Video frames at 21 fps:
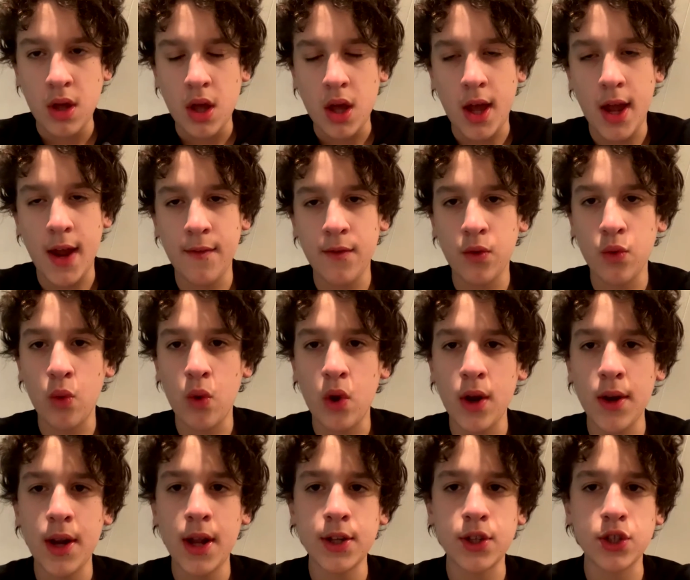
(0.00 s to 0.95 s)
Hey
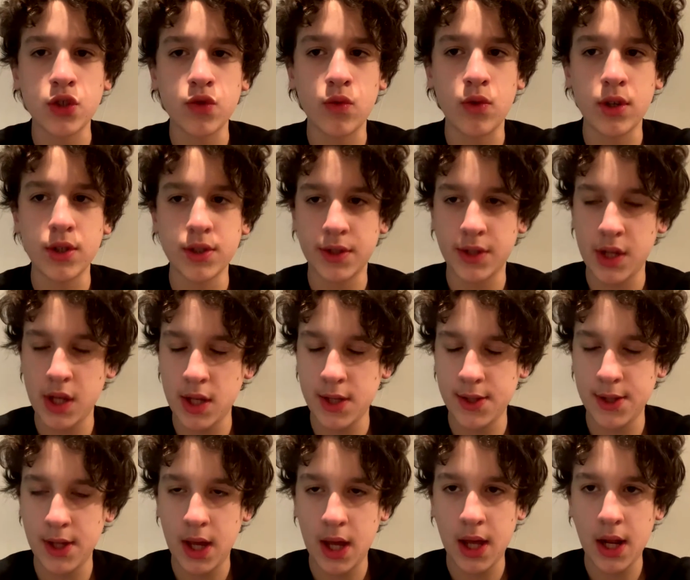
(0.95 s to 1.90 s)
everyone, I just want to say
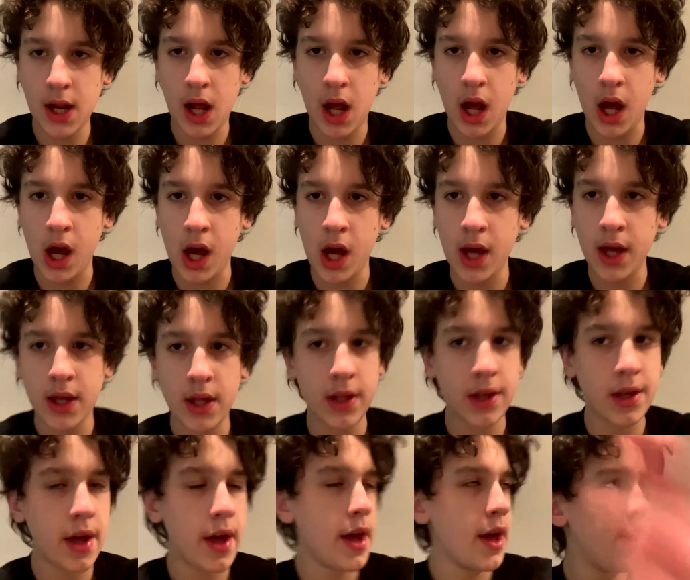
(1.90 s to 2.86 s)
that
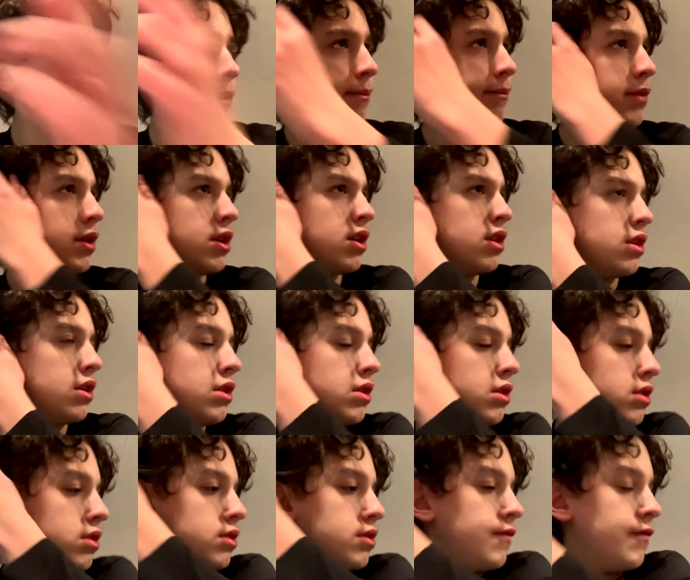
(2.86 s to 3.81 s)
I am
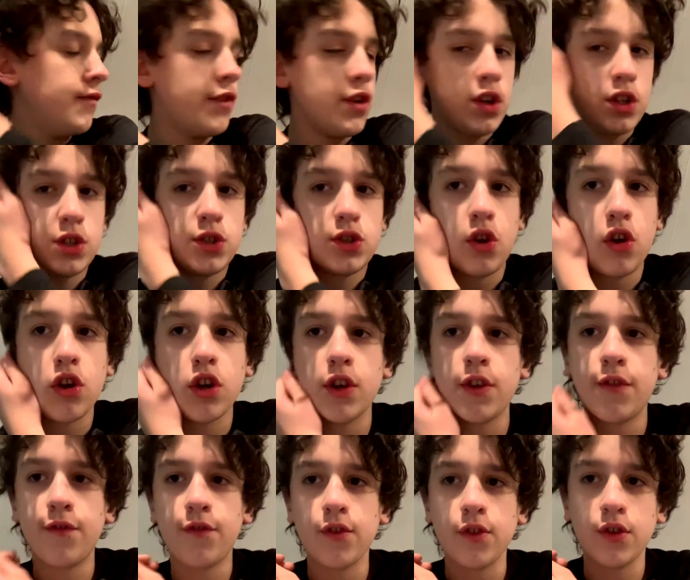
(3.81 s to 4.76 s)
very
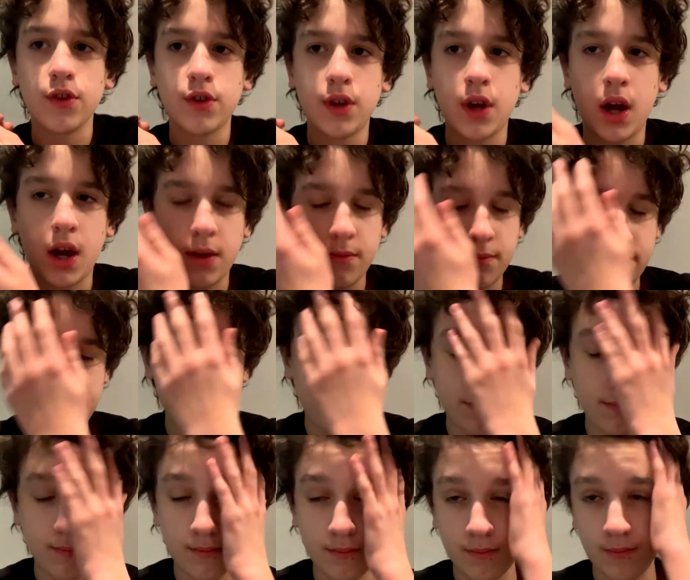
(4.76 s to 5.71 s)
sorry for not,
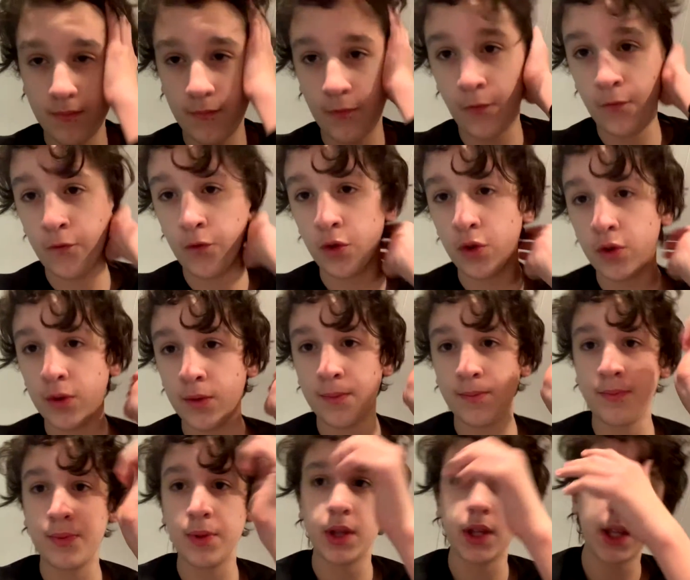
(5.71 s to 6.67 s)
for
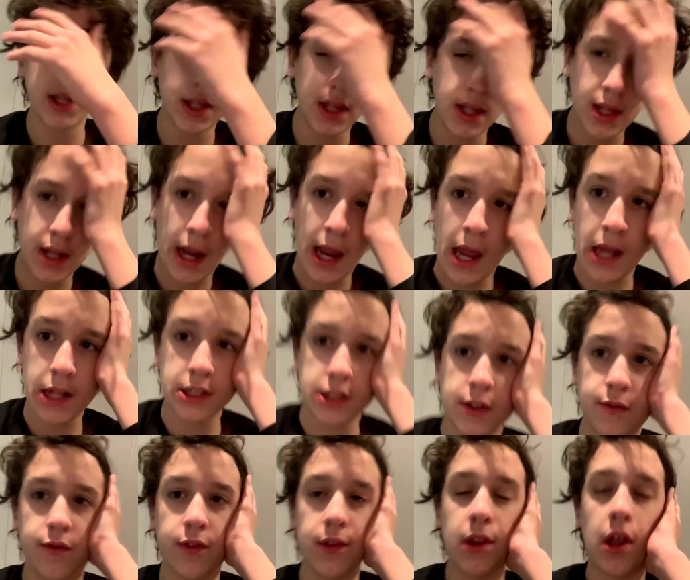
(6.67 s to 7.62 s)
being
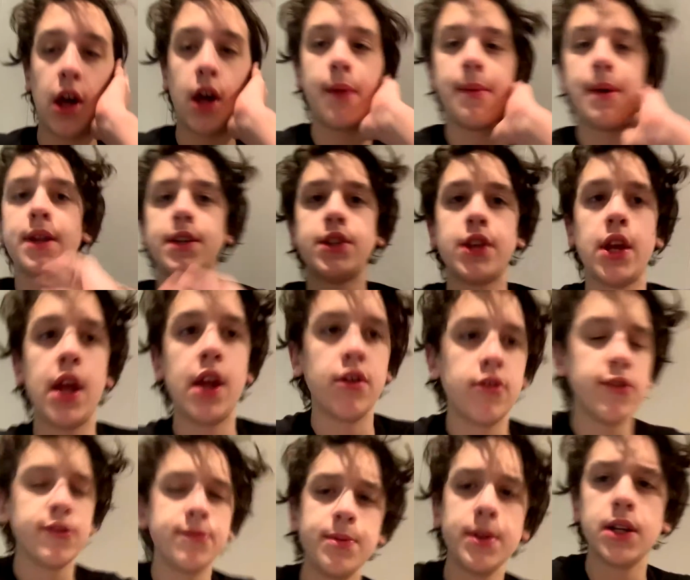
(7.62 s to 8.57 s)
inactive for a lot of my
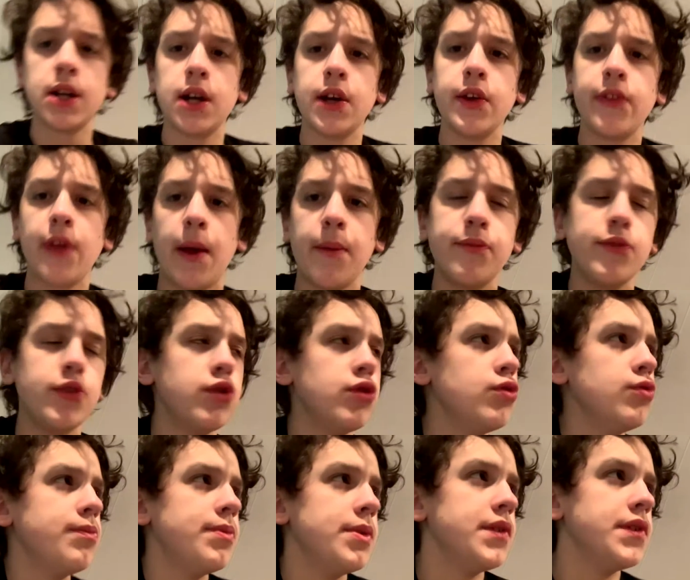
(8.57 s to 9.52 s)
channel because I'm
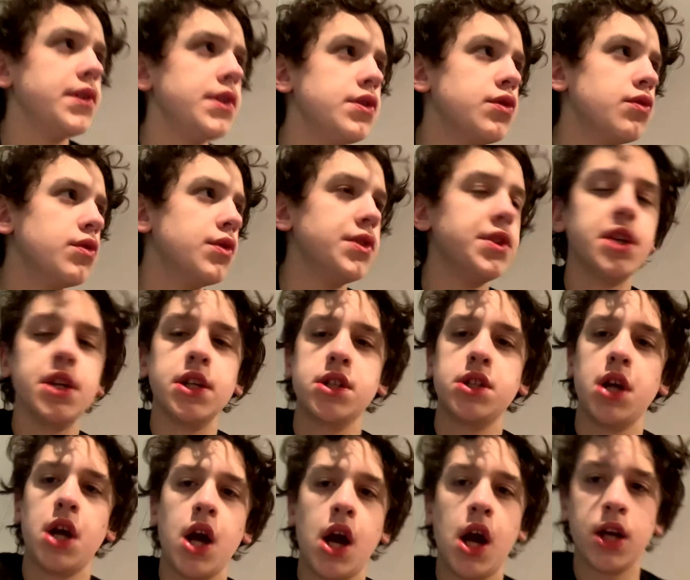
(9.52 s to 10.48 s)
too busy doing
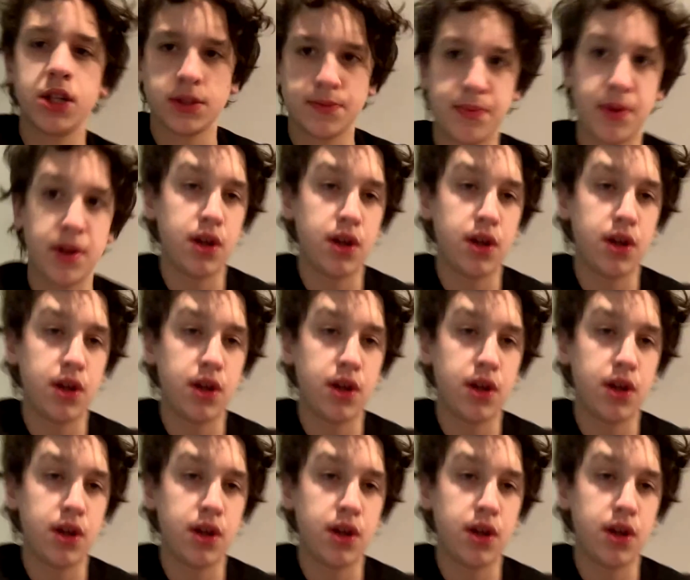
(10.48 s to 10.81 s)
TikToks, but